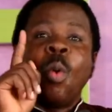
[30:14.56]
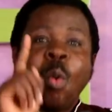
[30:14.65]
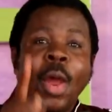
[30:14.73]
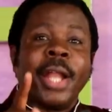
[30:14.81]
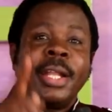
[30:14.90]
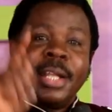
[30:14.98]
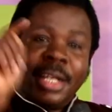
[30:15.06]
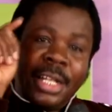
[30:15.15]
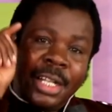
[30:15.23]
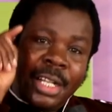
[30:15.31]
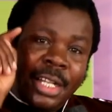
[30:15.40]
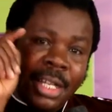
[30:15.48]
when
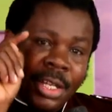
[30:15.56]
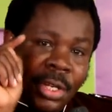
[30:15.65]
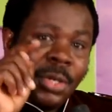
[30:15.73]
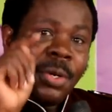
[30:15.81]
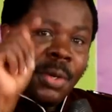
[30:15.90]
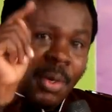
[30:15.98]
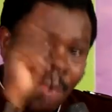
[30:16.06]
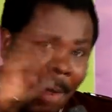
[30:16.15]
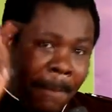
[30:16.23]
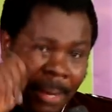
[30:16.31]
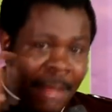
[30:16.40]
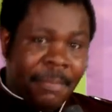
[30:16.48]
you were
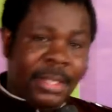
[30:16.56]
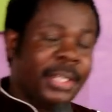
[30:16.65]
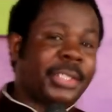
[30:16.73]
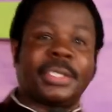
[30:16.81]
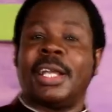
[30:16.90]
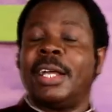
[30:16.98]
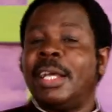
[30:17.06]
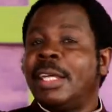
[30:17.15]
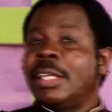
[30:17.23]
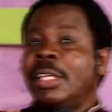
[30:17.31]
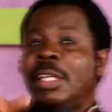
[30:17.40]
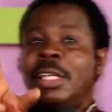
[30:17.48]
prime minister,
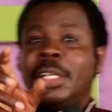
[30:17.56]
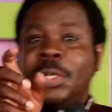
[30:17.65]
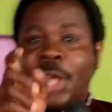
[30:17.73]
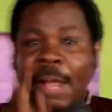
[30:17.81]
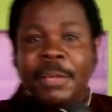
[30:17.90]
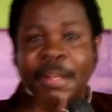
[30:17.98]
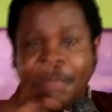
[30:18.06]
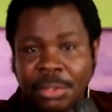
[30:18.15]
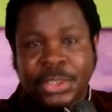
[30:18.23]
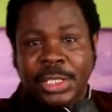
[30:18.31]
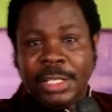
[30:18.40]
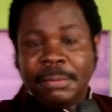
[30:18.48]
you helped the
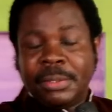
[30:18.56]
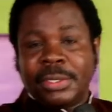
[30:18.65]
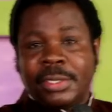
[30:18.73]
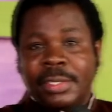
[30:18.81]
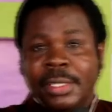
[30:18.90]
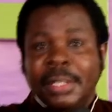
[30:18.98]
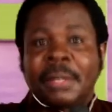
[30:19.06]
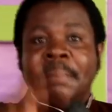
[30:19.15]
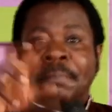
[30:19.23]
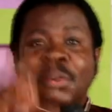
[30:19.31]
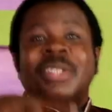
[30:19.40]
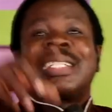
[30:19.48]
Muslims
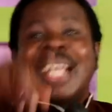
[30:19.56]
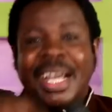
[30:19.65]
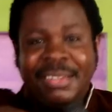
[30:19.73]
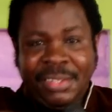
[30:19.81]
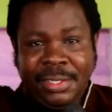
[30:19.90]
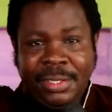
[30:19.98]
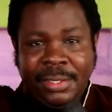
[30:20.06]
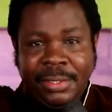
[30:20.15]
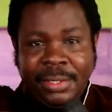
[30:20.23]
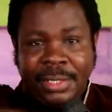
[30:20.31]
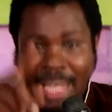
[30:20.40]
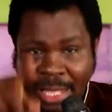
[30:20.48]
put Qadhi
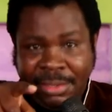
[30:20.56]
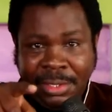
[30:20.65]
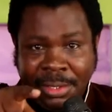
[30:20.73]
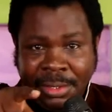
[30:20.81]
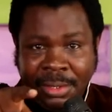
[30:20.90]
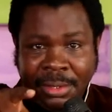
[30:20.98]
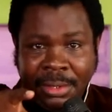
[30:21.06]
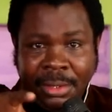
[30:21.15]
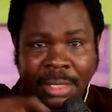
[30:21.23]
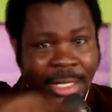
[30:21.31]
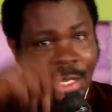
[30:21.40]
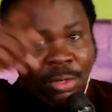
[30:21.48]

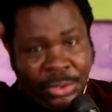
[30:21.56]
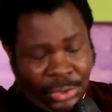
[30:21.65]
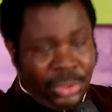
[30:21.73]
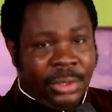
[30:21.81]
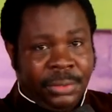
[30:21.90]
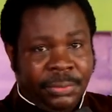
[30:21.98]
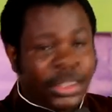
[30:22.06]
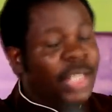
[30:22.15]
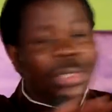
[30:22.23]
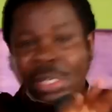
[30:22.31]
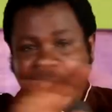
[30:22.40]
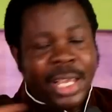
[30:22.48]
in the constitution.
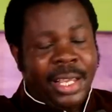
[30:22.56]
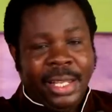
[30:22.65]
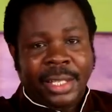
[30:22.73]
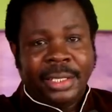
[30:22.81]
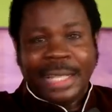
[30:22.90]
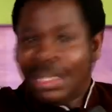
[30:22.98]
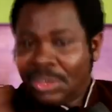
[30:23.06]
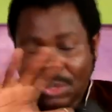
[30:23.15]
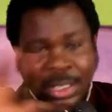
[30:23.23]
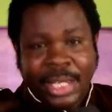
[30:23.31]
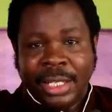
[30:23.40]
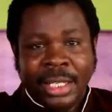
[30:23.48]
It's okay. That is
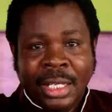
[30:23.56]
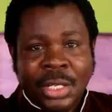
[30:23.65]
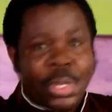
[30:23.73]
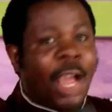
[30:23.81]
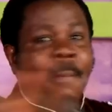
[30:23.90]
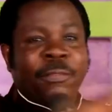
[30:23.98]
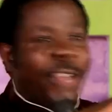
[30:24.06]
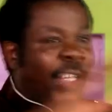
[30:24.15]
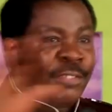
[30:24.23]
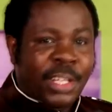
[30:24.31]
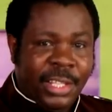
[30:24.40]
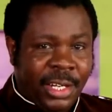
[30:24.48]
okay. You helped fight
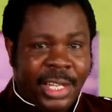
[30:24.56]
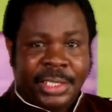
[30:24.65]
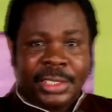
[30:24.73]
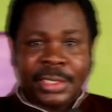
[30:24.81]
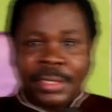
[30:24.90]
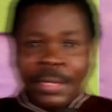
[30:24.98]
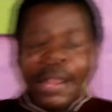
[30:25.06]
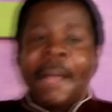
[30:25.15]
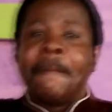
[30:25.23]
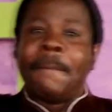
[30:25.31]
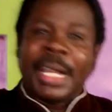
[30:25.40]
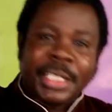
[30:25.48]
for their rights.
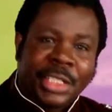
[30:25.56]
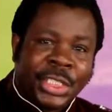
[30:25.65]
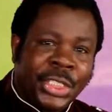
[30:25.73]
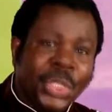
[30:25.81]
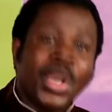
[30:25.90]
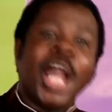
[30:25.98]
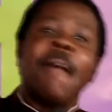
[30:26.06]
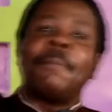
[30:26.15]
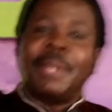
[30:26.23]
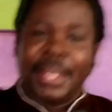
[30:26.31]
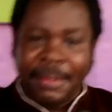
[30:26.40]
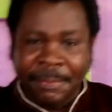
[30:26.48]
But you
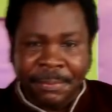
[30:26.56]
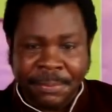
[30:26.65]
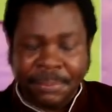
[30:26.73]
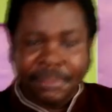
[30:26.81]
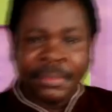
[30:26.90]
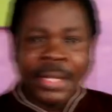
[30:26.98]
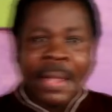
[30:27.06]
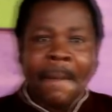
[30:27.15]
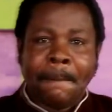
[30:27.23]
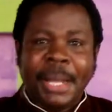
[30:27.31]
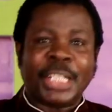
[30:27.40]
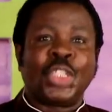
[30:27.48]
helped them,
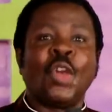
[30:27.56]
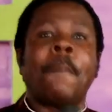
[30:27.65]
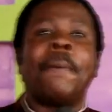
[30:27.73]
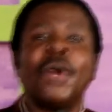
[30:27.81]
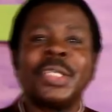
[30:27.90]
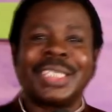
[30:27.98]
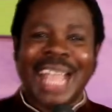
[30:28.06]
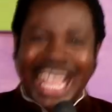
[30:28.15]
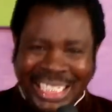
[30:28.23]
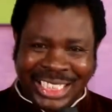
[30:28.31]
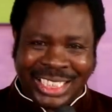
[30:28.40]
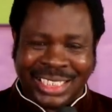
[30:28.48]
but you opposed
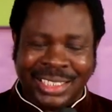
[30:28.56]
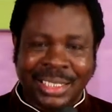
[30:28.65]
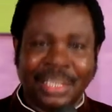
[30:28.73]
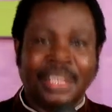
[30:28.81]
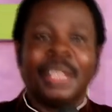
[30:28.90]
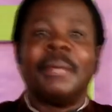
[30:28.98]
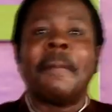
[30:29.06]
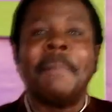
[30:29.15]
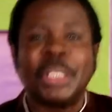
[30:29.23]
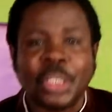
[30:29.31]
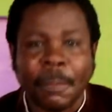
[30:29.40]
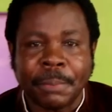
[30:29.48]
us, the
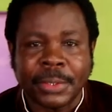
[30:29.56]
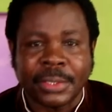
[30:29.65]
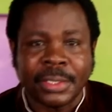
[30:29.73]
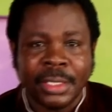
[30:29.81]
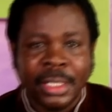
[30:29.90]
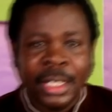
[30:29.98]
bishops.